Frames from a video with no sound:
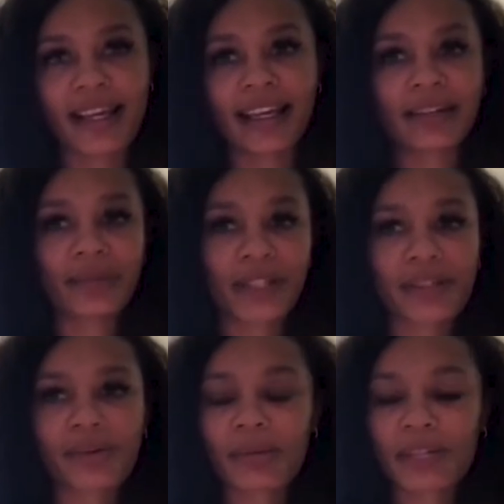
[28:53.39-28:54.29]
Like, what do
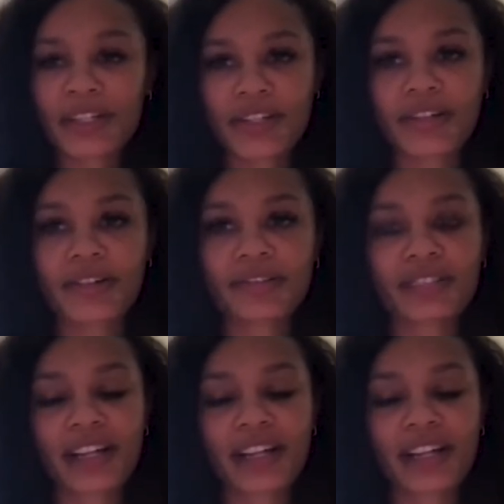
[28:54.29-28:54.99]
you want me to do?